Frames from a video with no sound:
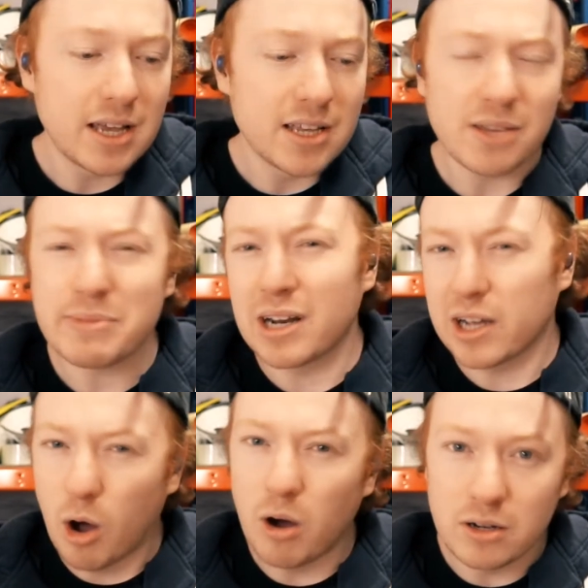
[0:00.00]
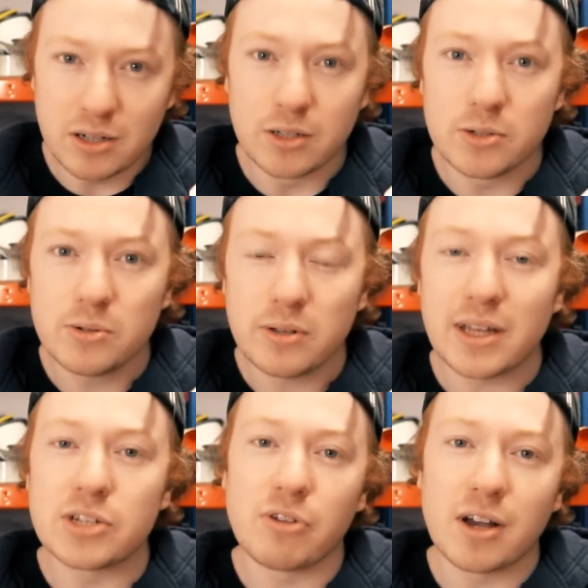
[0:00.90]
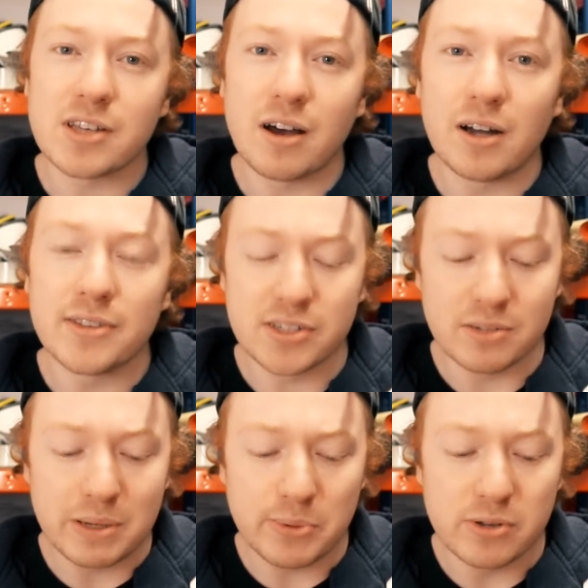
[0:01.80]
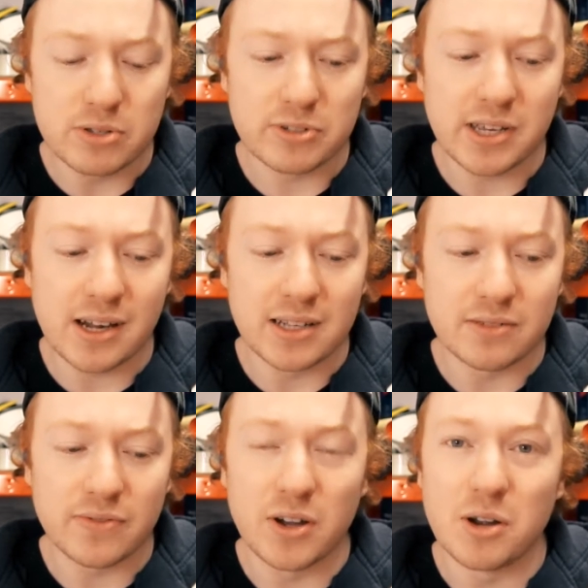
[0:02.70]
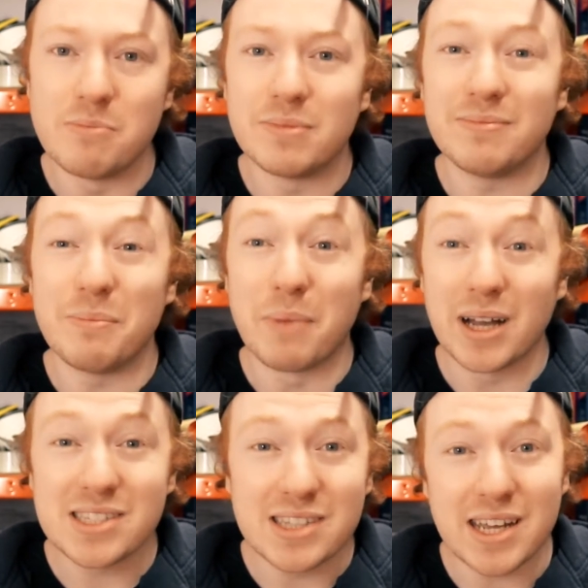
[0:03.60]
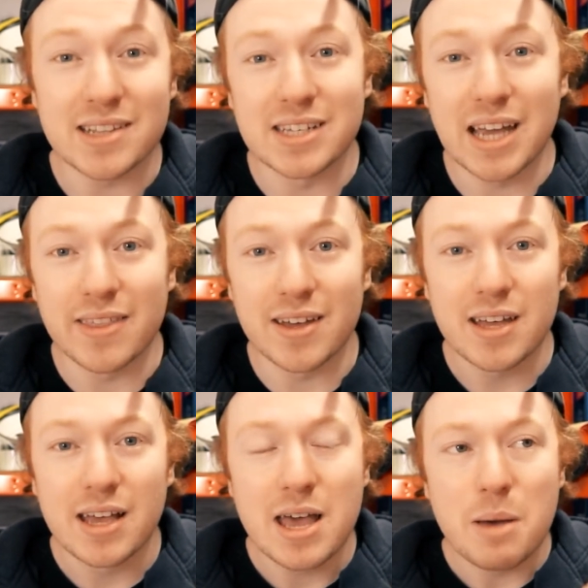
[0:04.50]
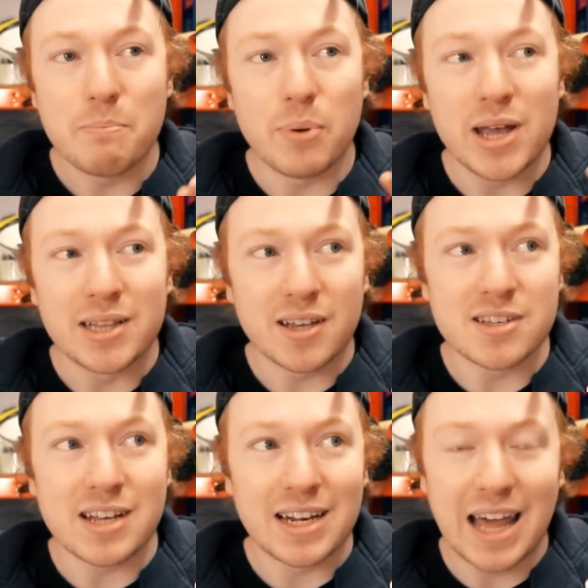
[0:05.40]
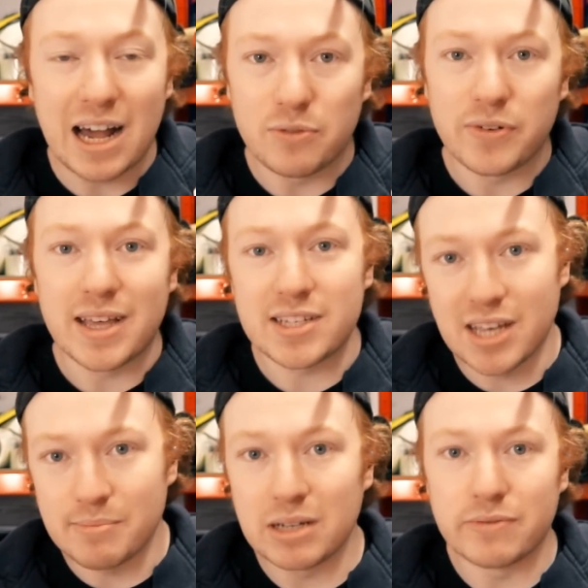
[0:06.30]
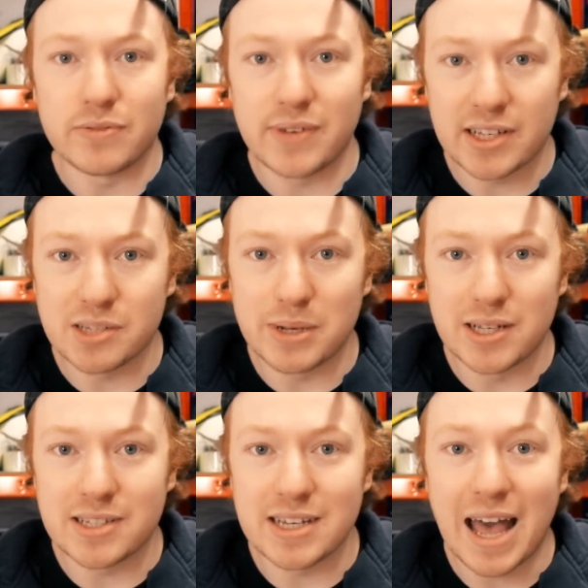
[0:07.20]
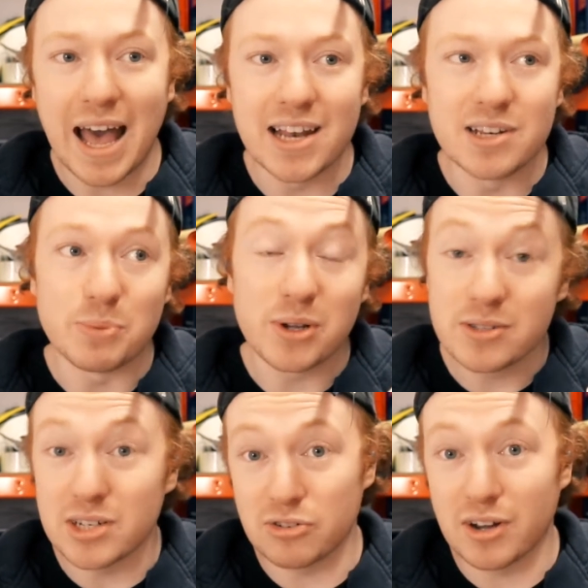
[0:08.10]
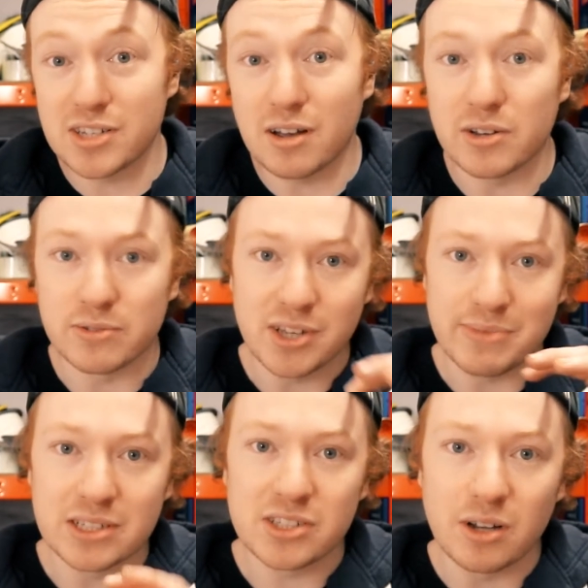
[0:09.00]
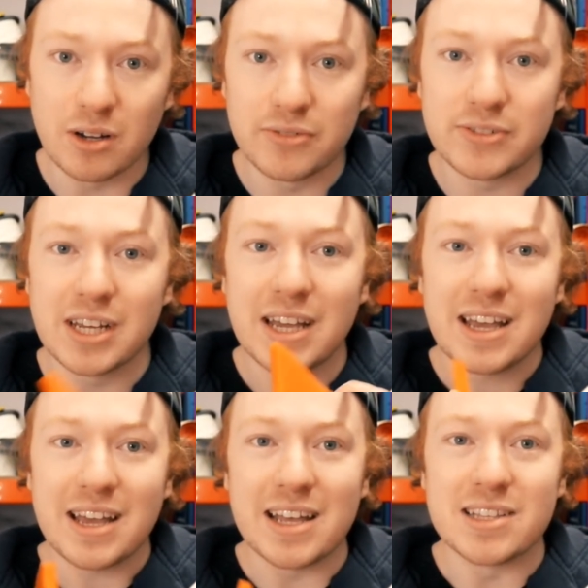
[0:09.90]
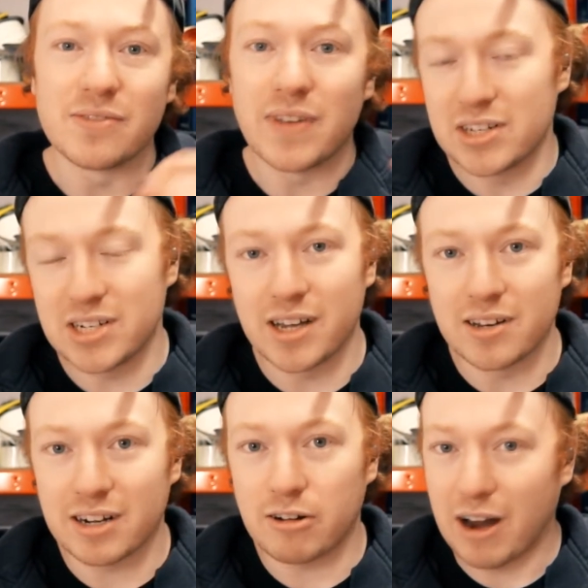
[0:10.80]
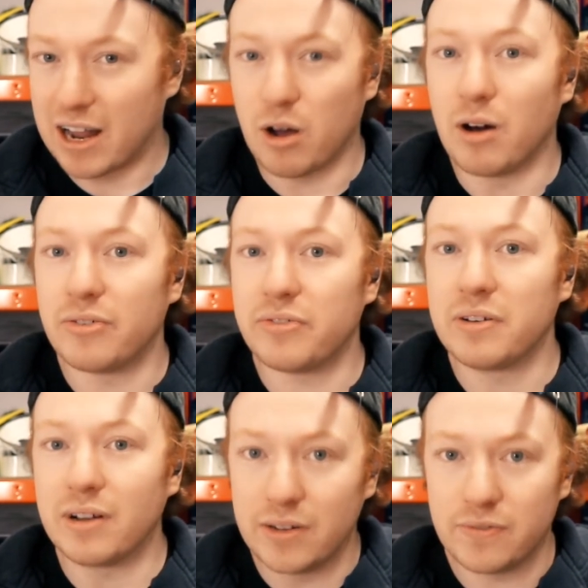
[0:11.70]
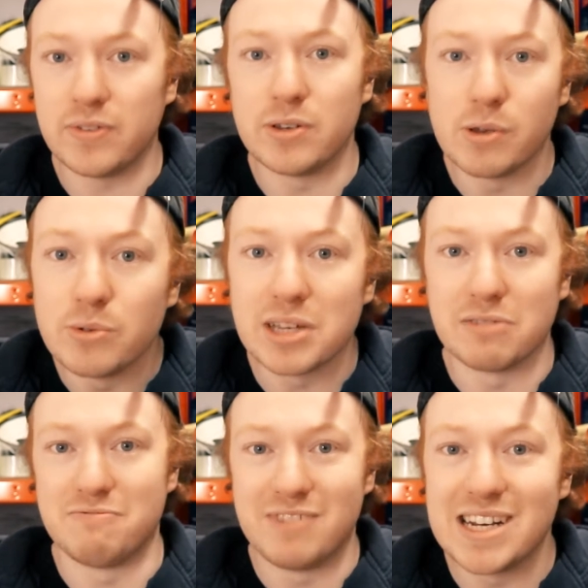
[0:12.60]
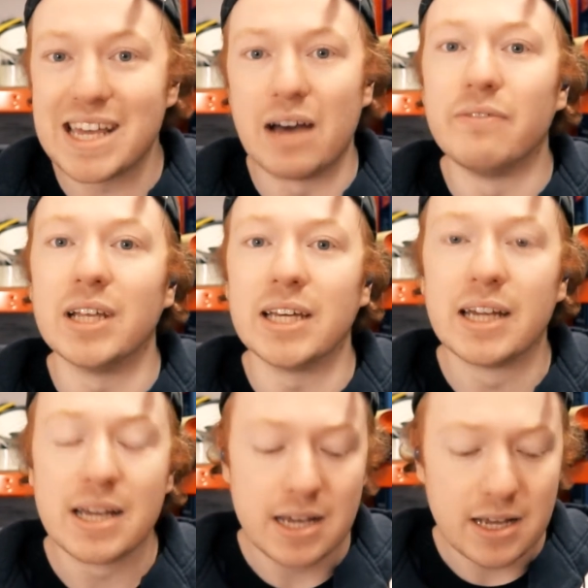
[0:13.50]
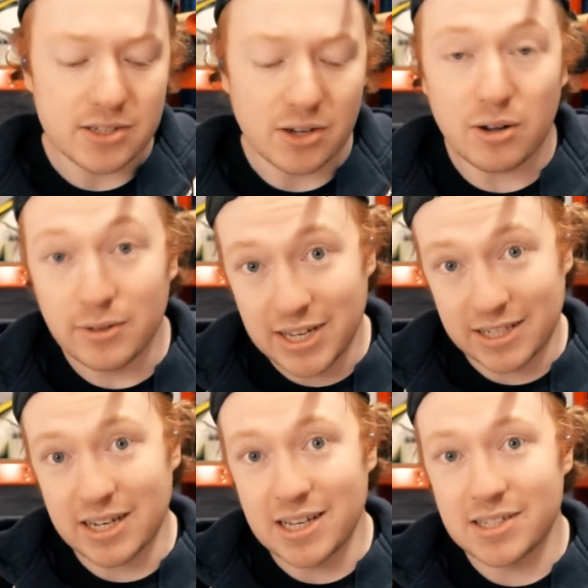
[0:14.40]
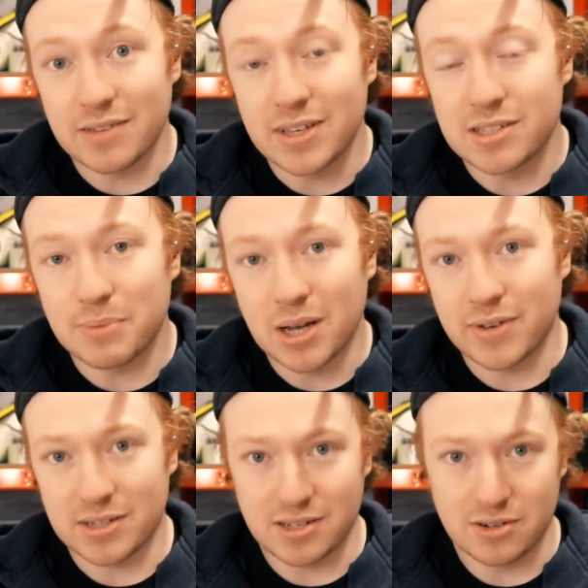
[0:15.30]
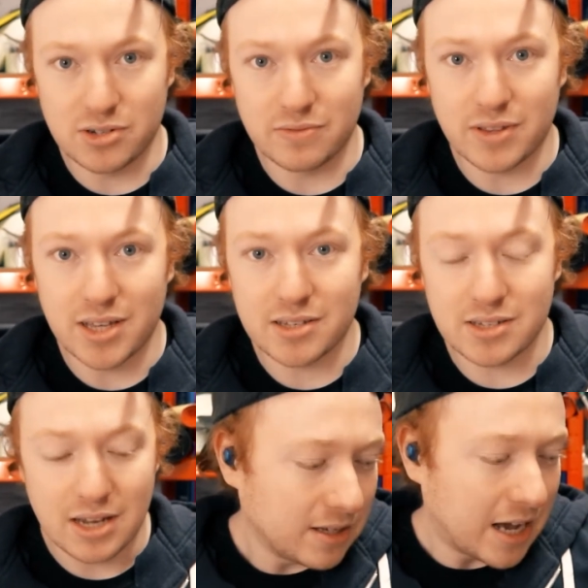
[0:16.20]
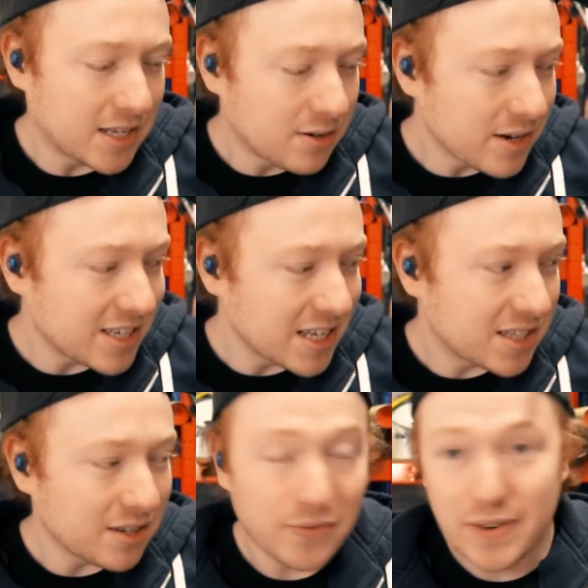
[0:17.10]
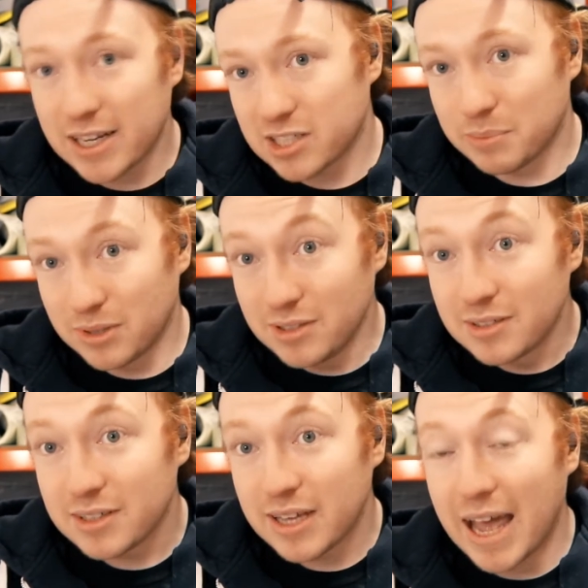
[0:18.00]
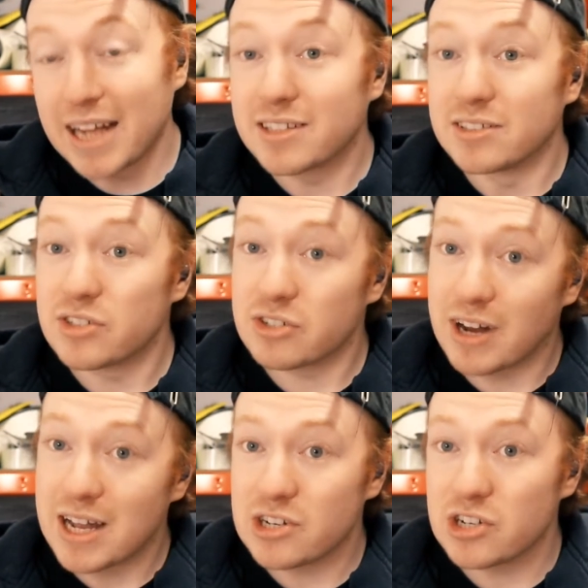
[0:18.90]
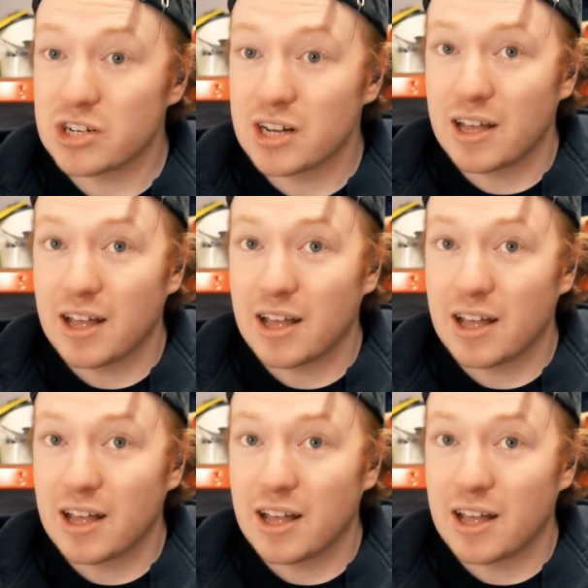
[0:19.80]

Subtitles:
Something like hot glue that dries hard that some people use in reticulated foam might stick it together, but it doesn't allow for that same level of flexibility. And because it dries hard on something soft, it's eventually going to crack off if you use it really heavily. So contact adhesive is the perfect solution for this. As long as it's flexible and can stretch,